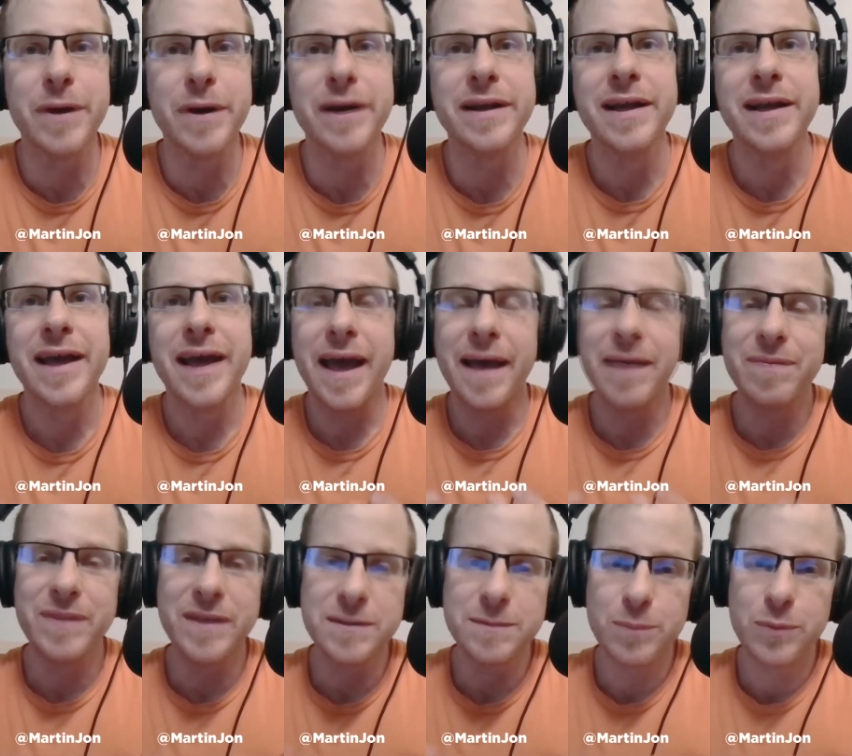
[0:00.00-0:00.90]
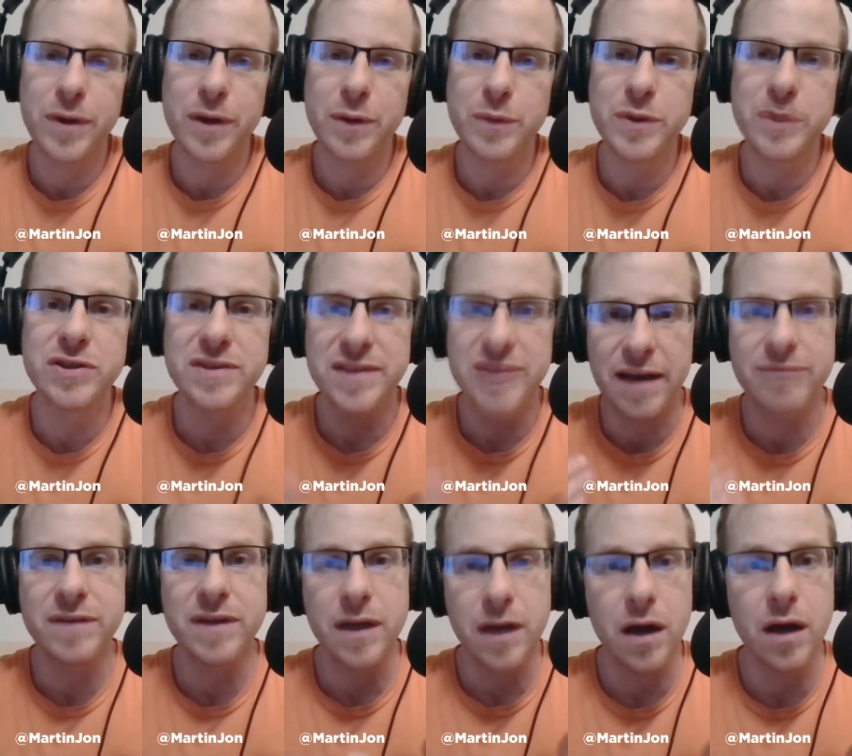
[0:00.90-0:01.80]
But at this point, we just
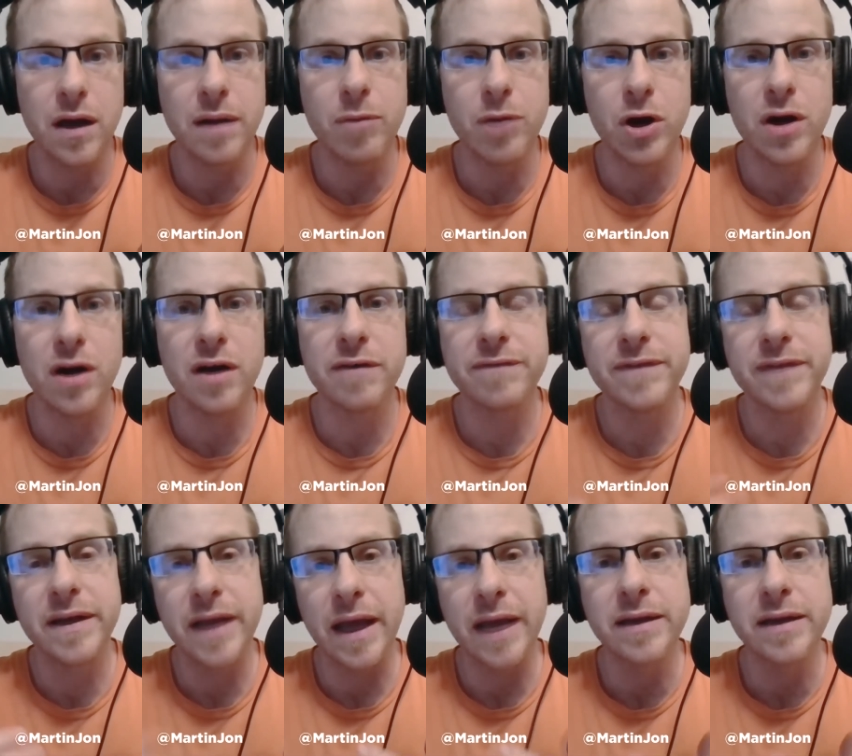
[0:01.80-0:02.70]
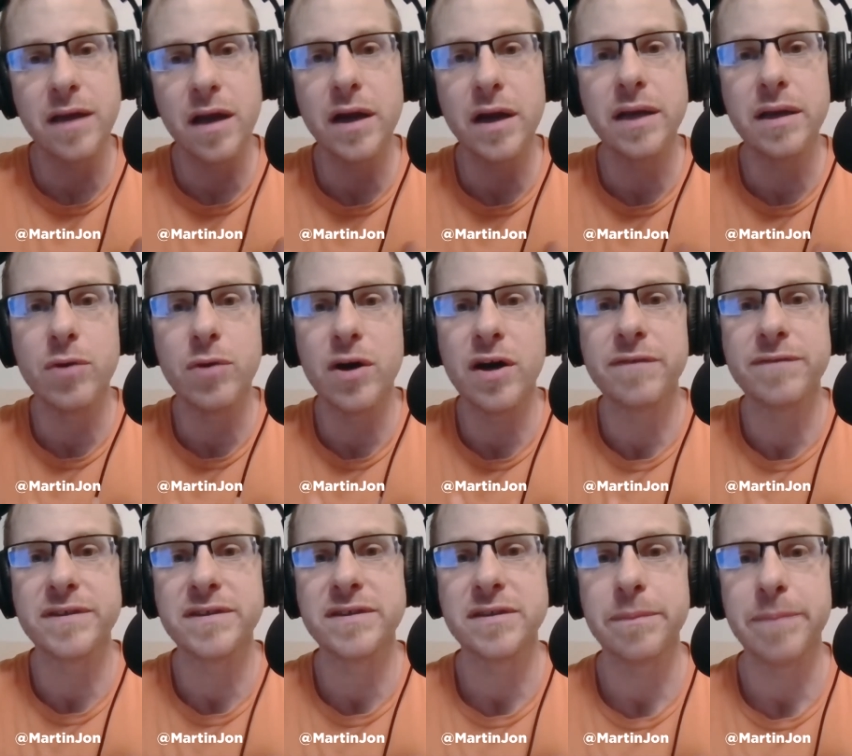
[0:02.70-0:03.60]
have to cut him off, and cutting him
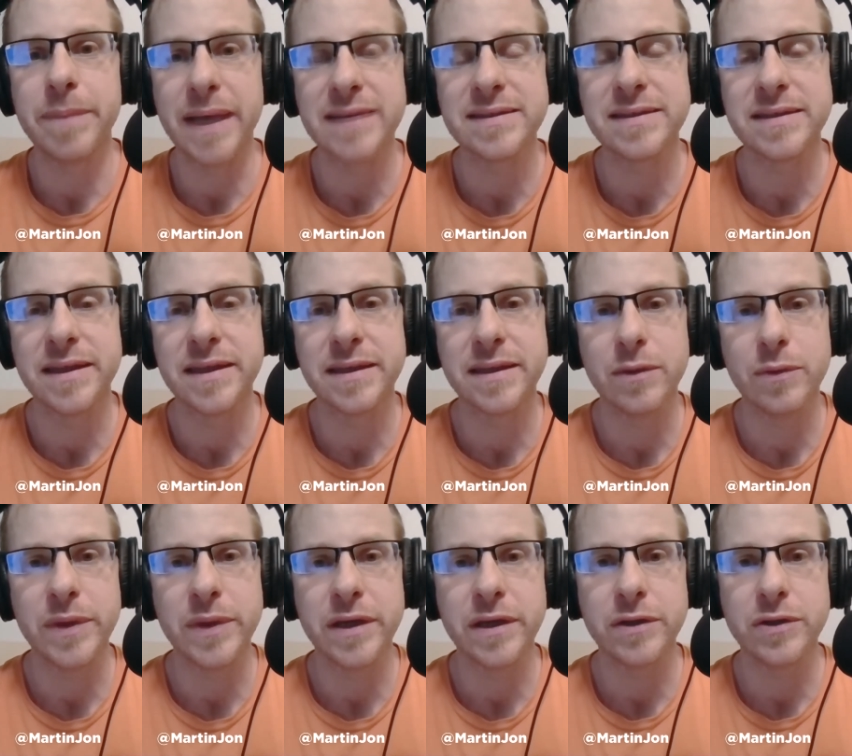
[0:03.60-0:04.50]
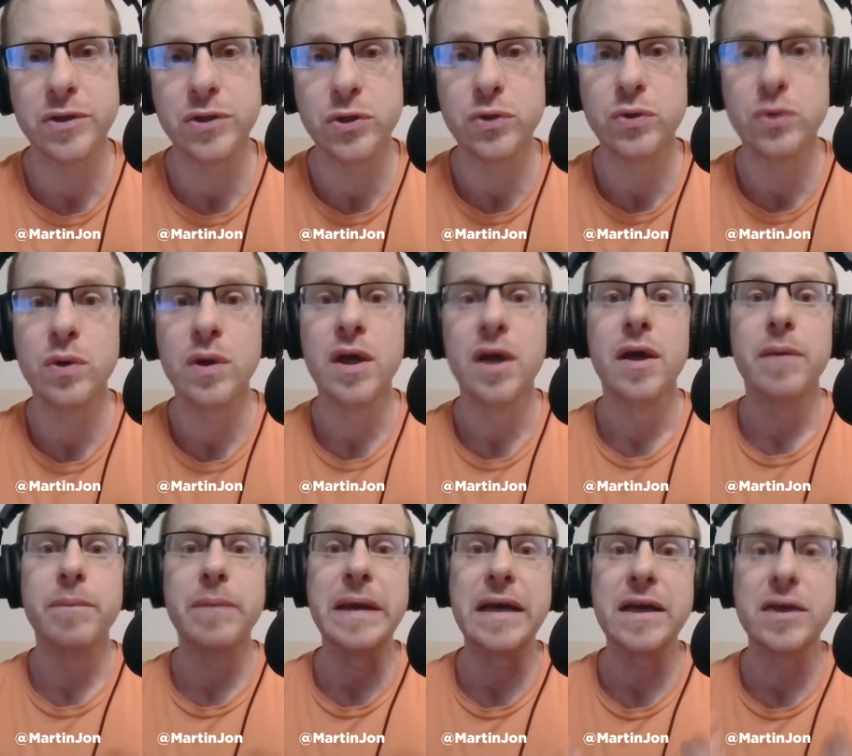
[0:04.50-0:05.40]
off is the best thing that we can do,
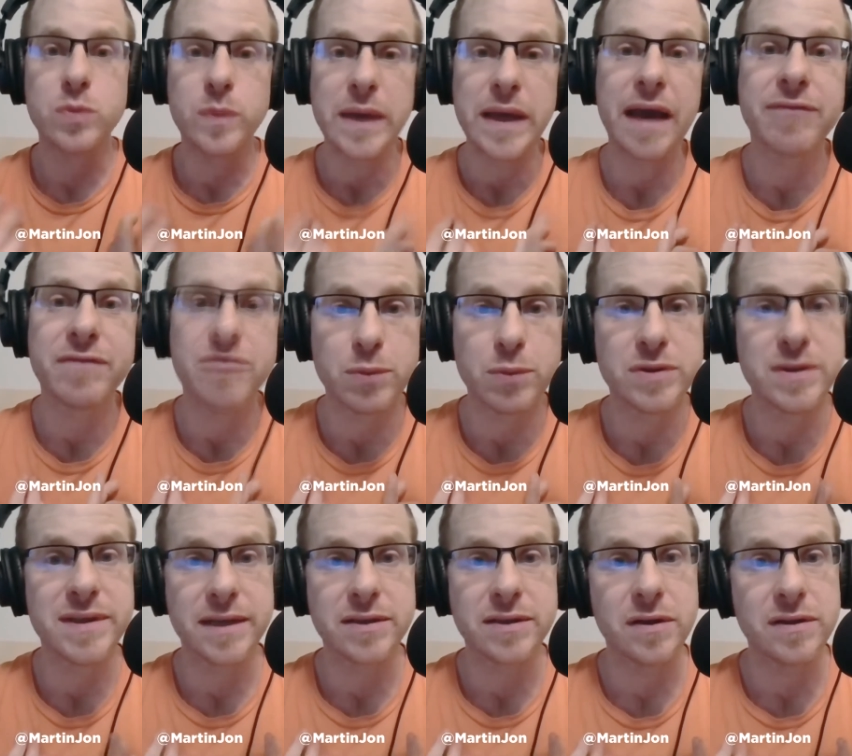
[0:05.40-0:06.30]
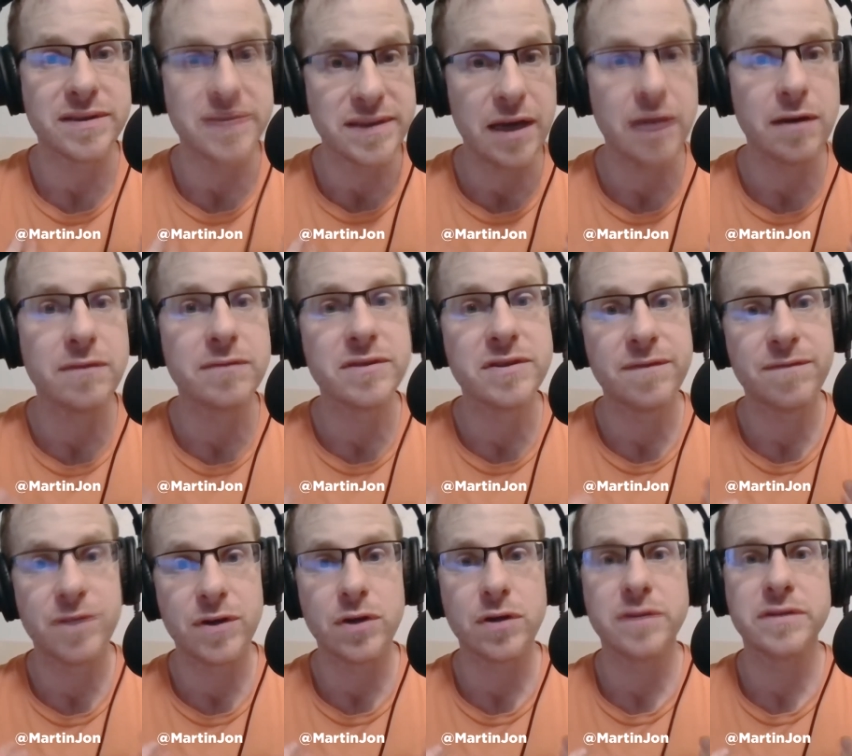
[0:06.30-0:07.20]
because we have to protect ourselves
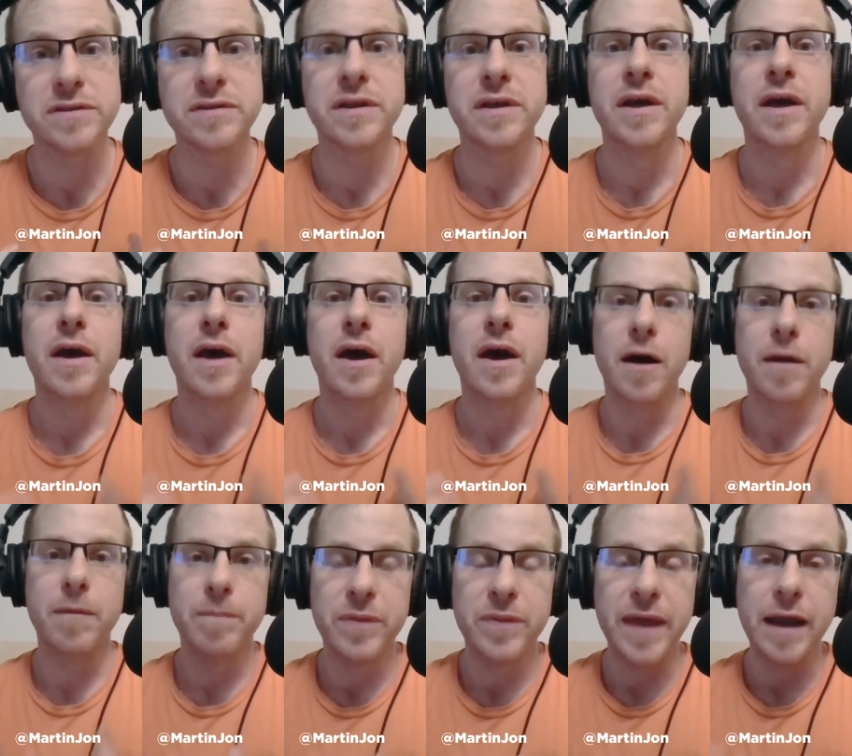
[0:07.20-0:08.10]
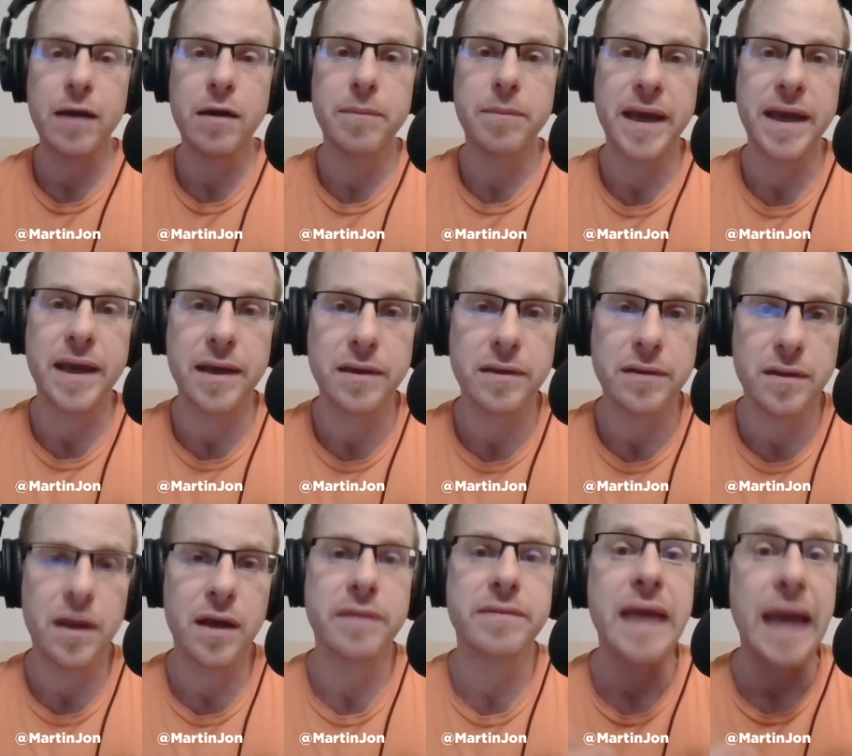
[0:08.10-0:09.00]
first. They are making
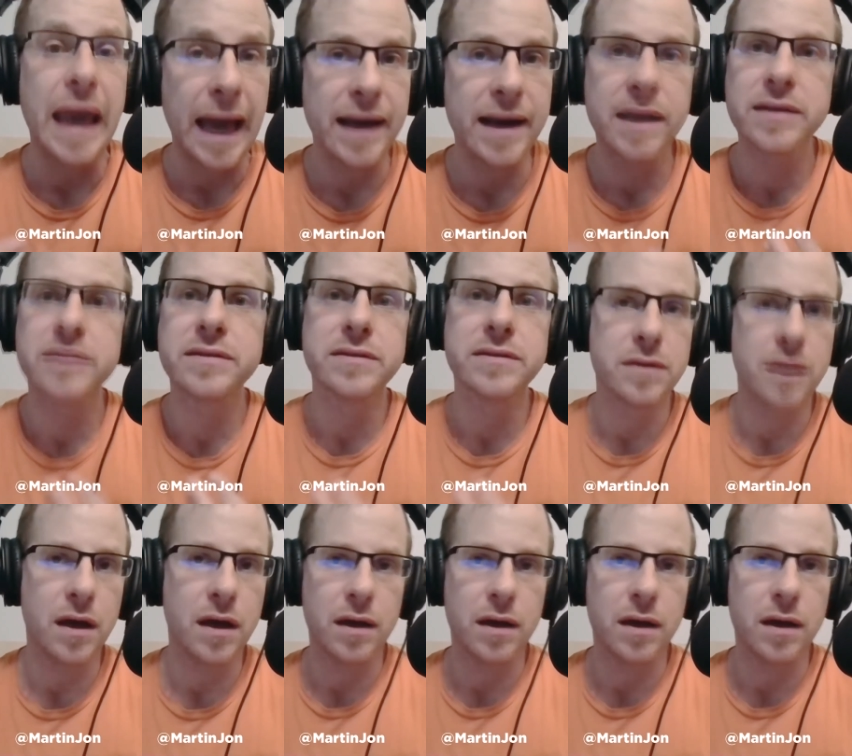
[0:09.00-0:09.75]
the addict.